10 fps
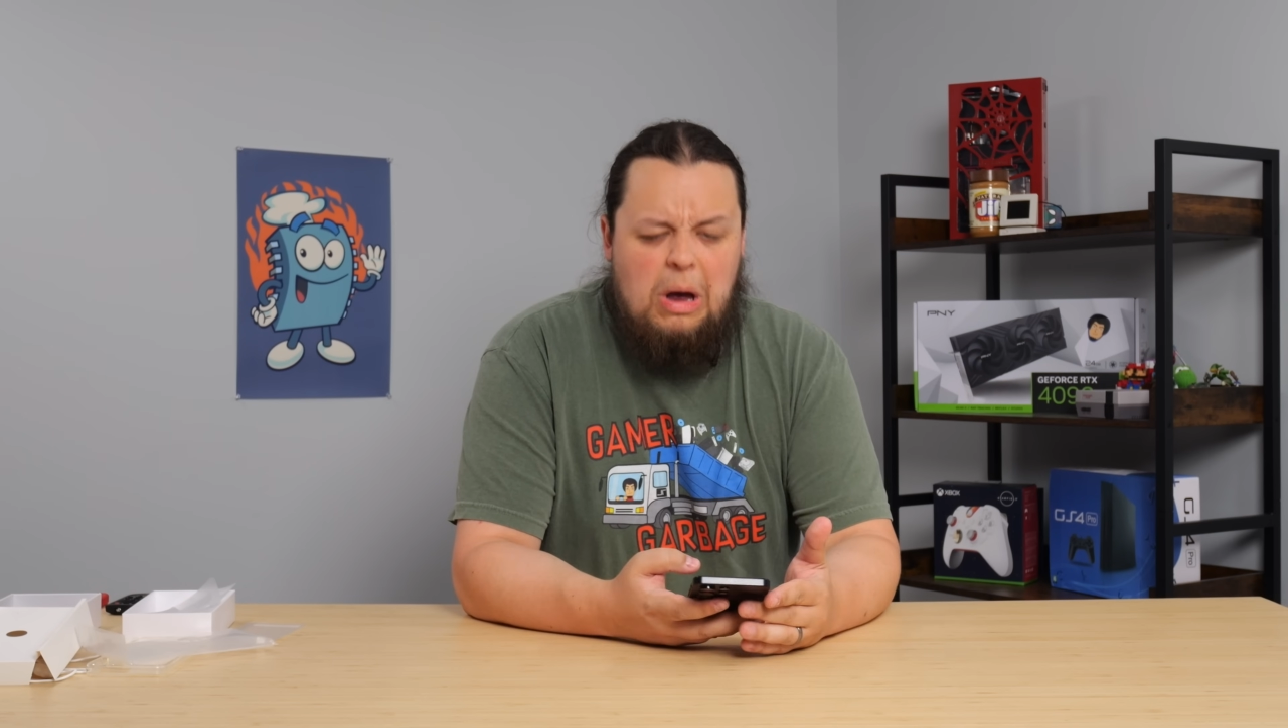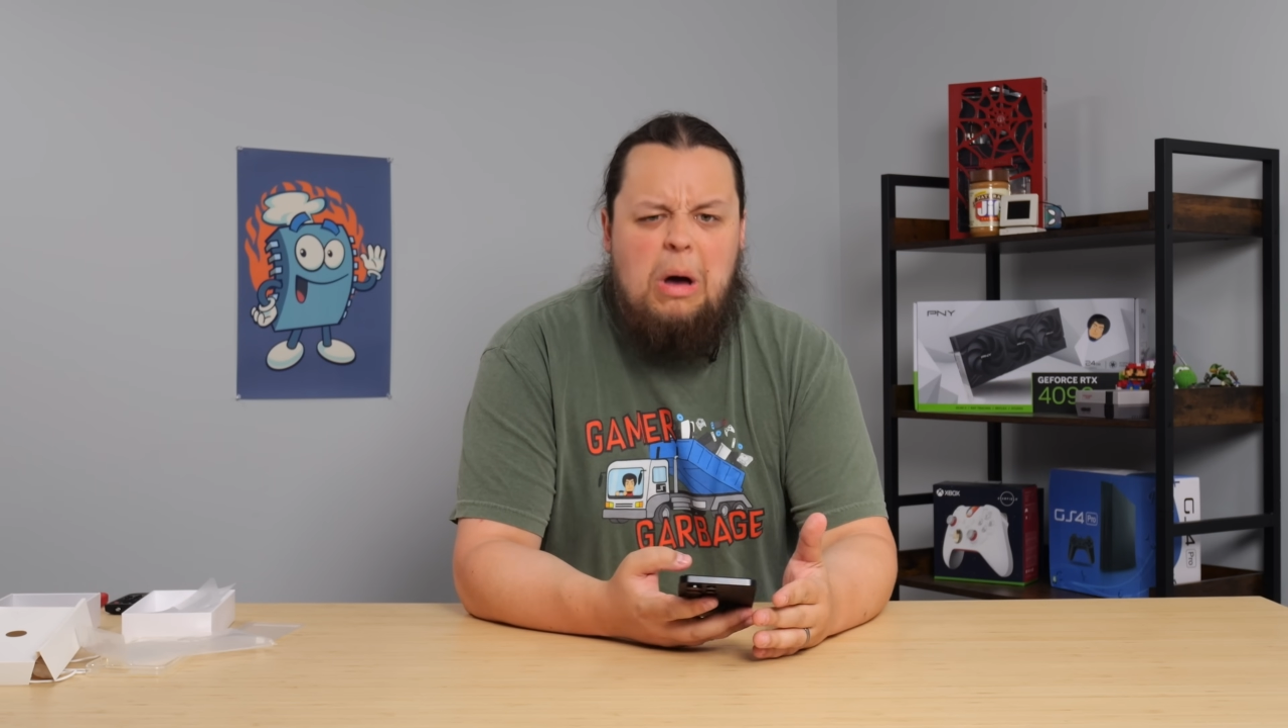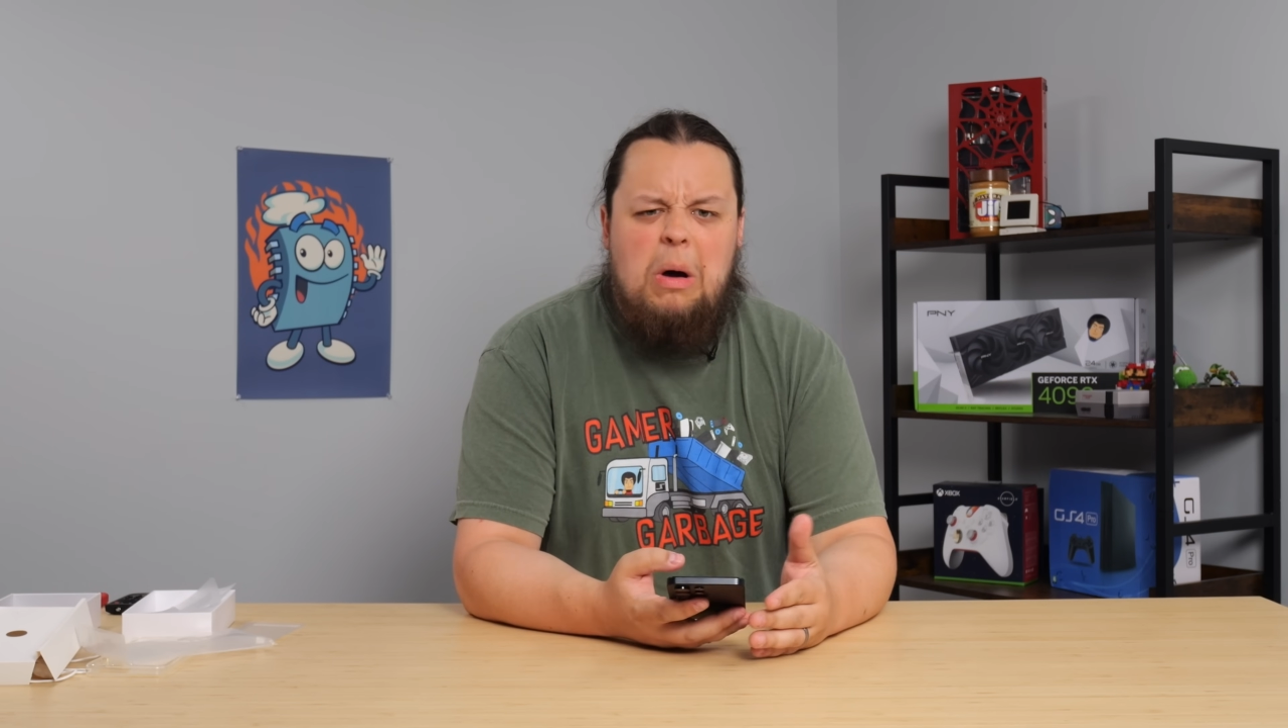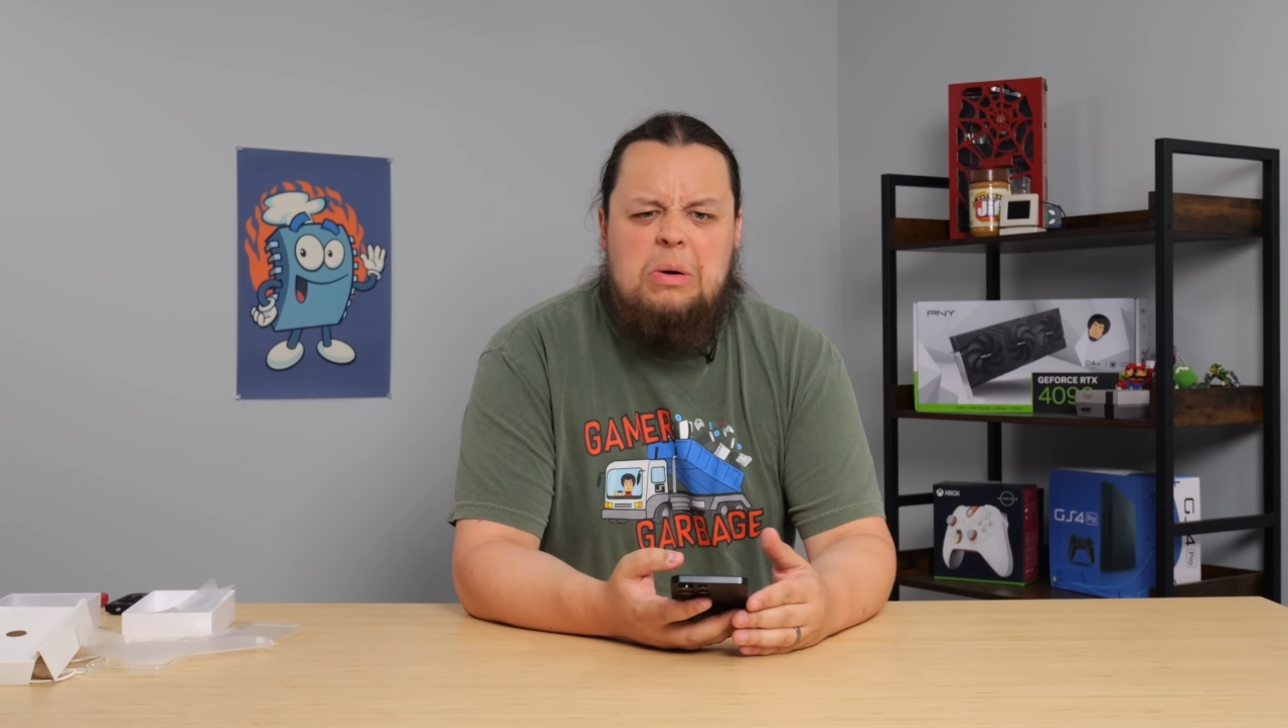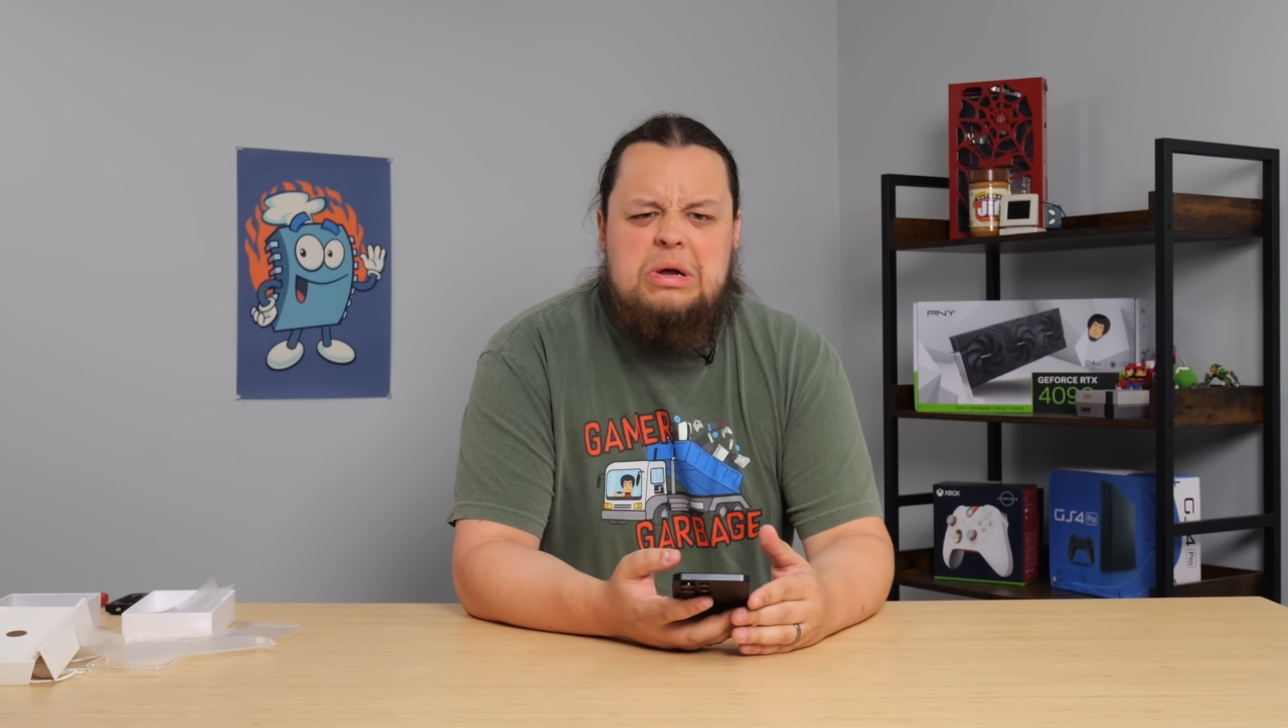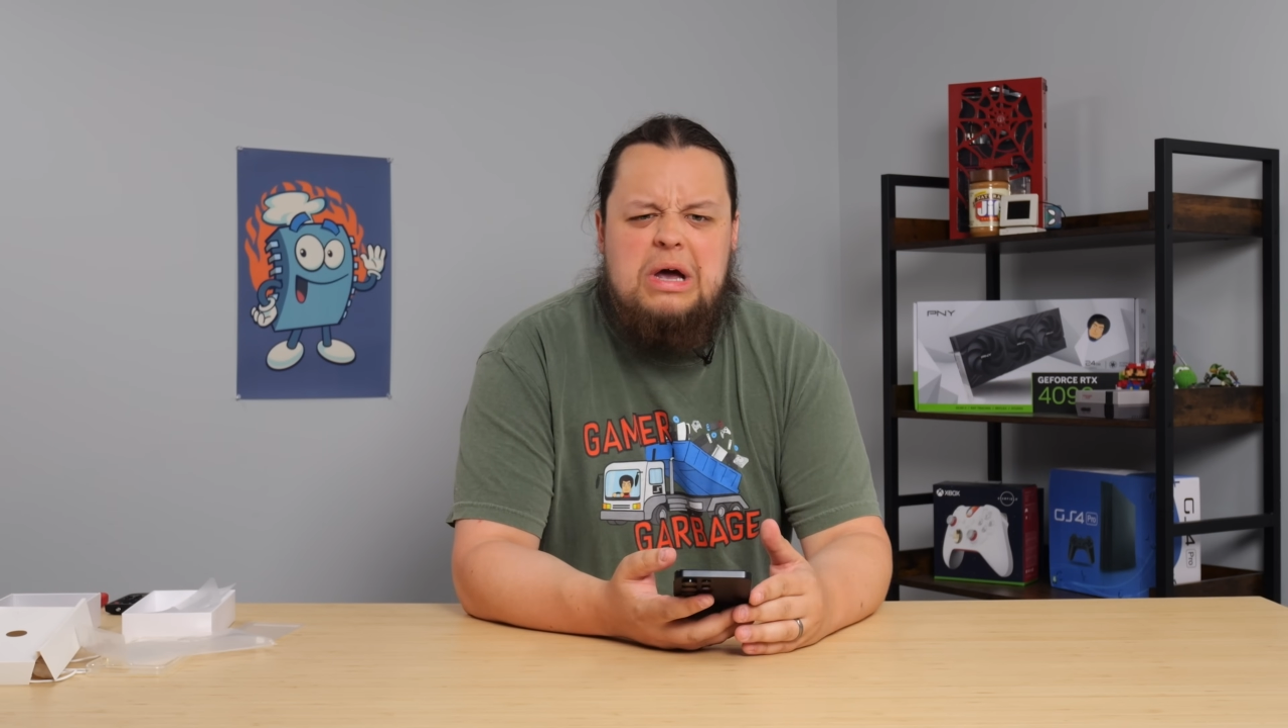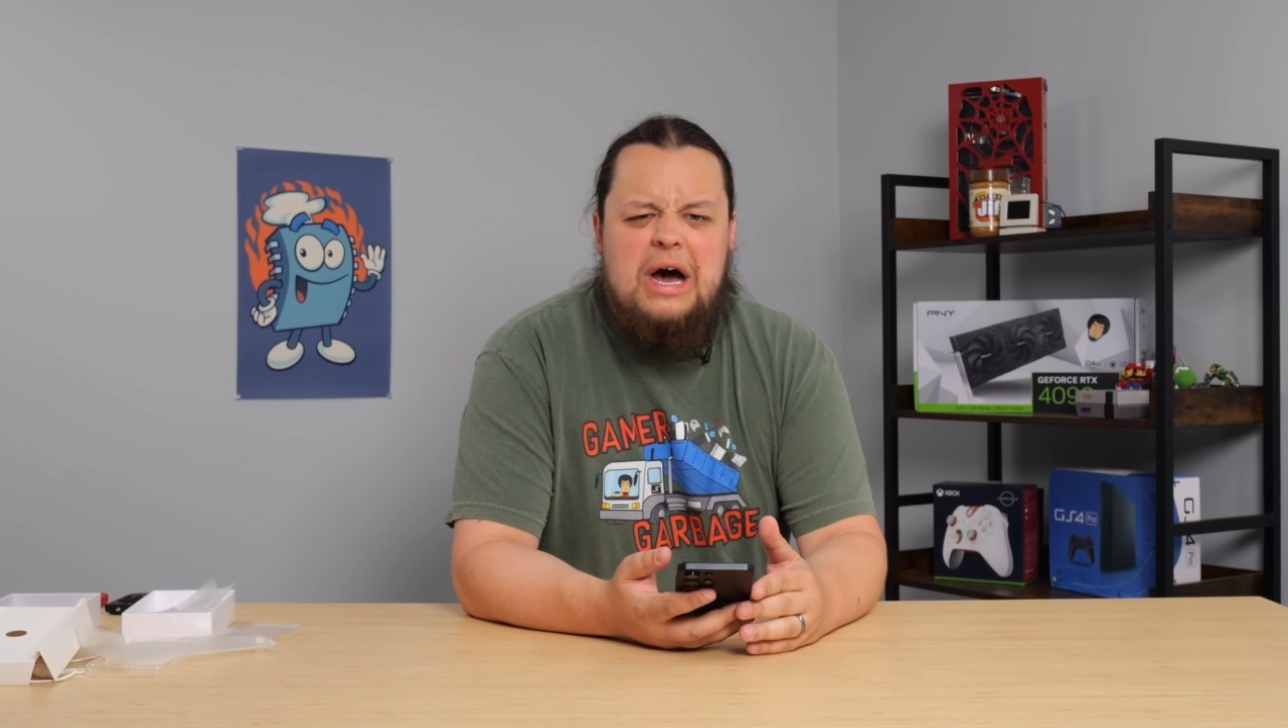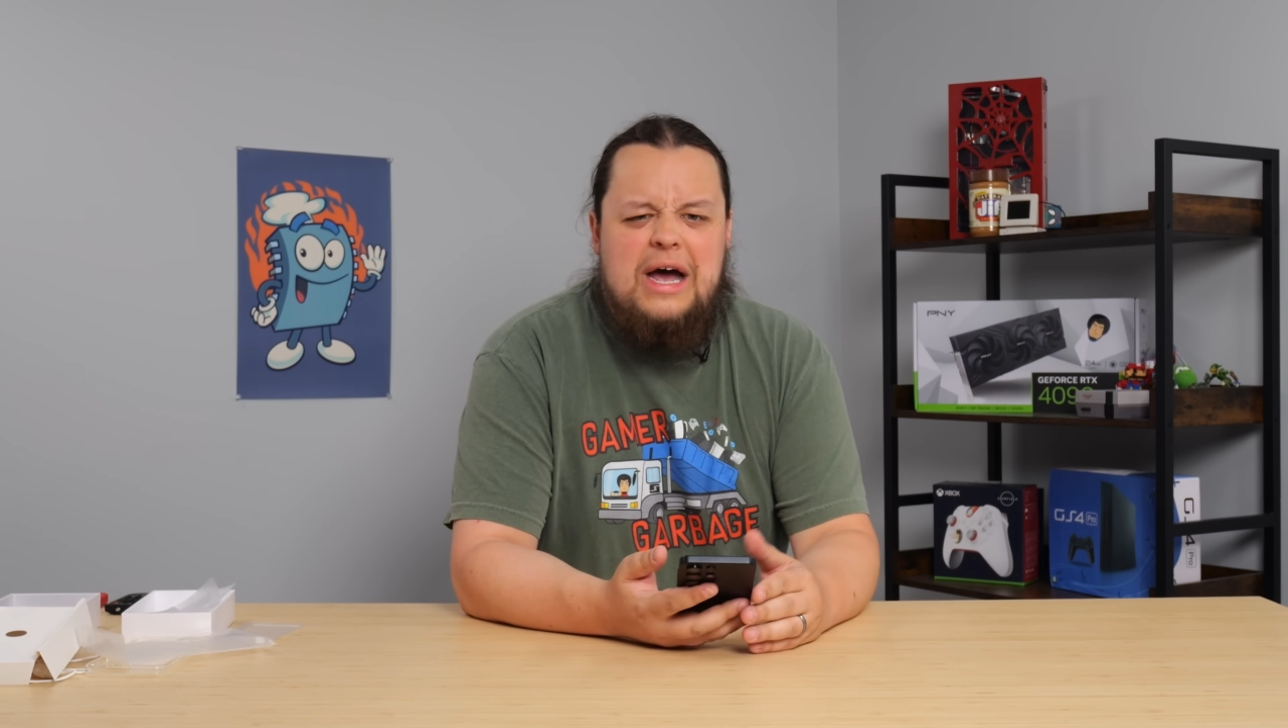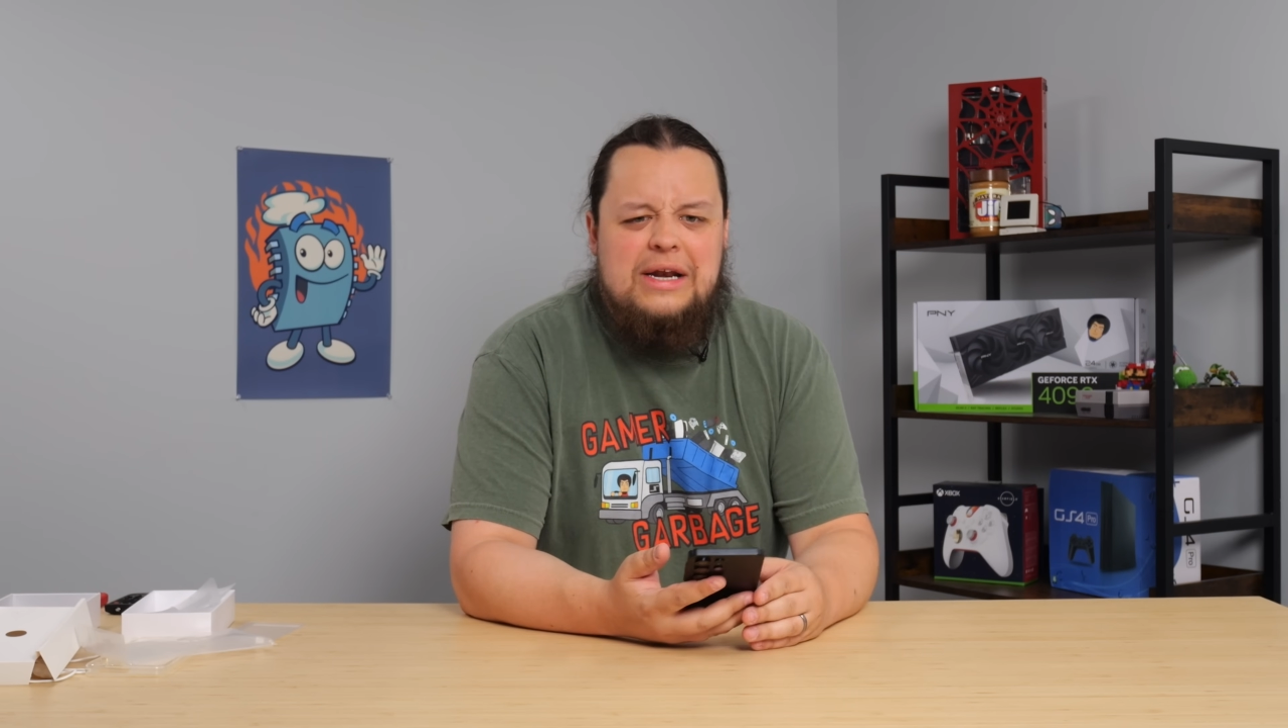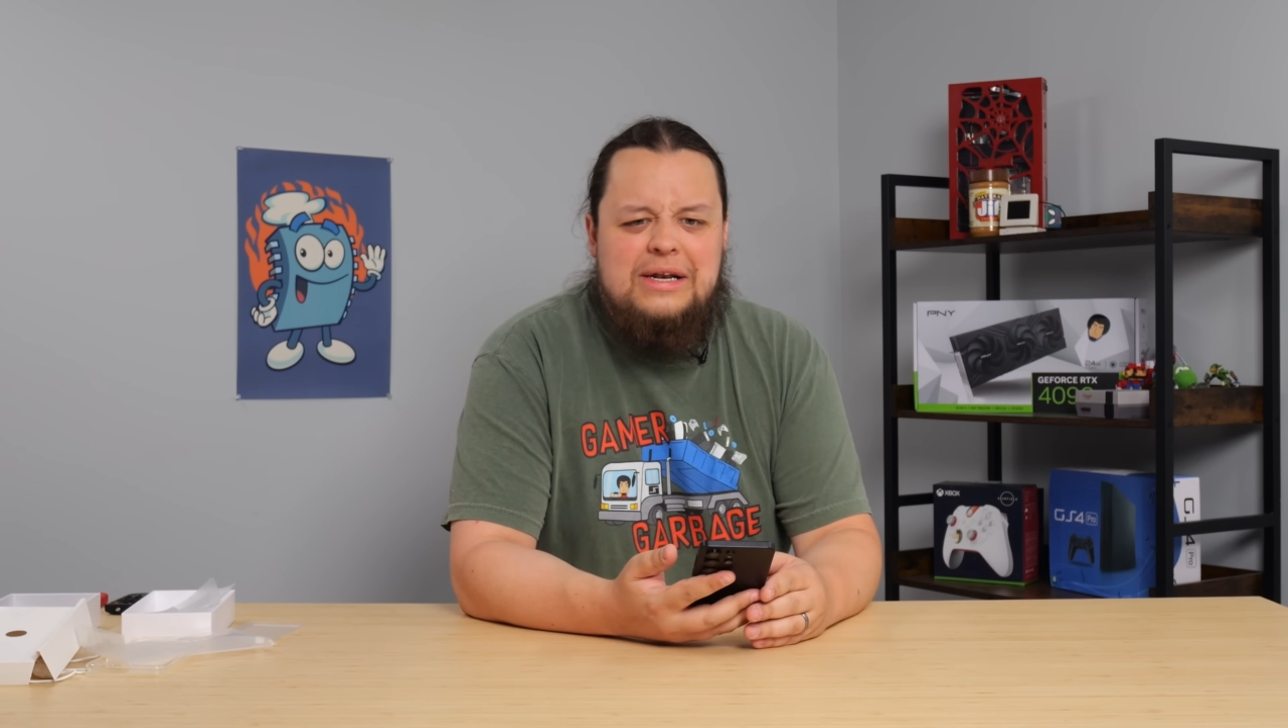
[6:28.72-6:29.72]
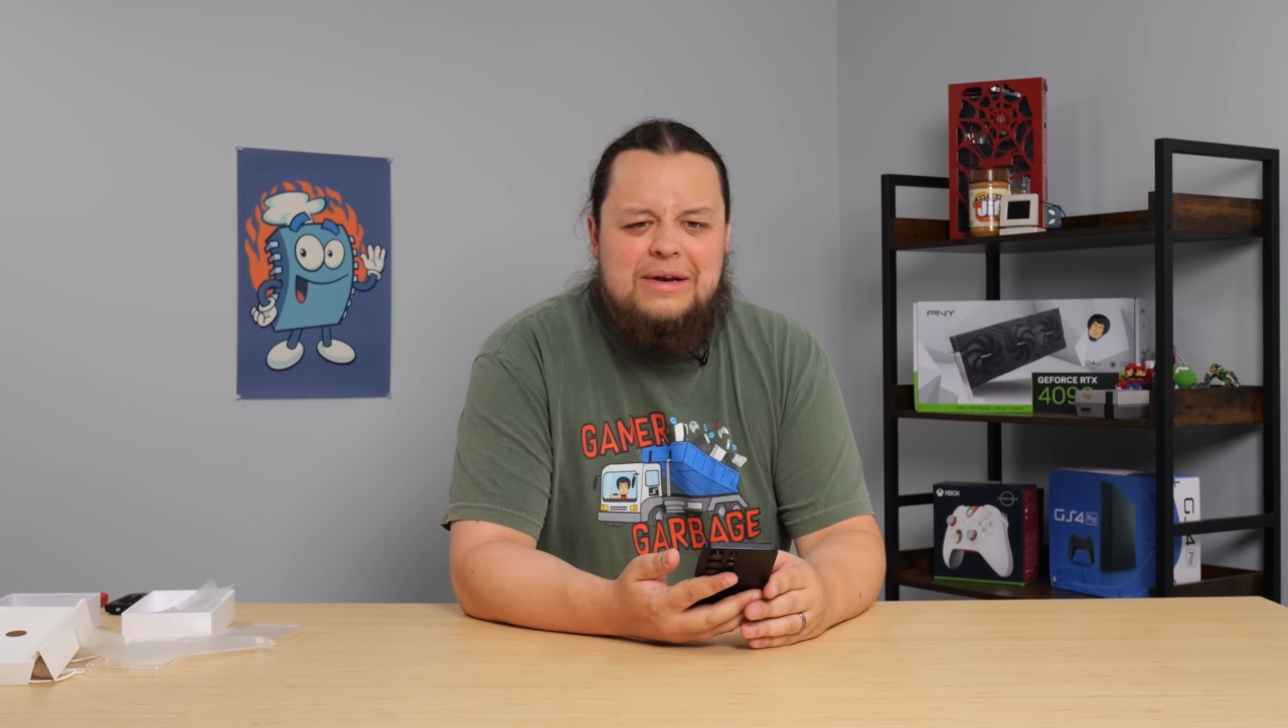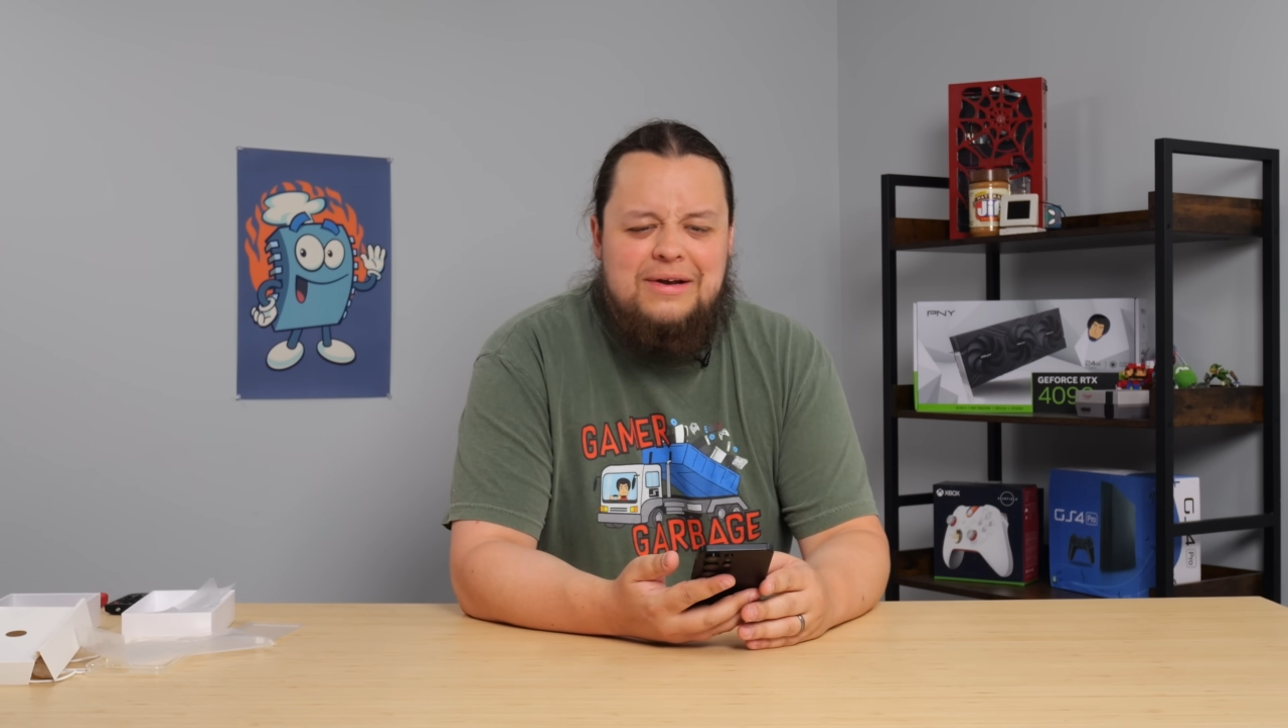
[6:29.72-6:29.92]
Oh God,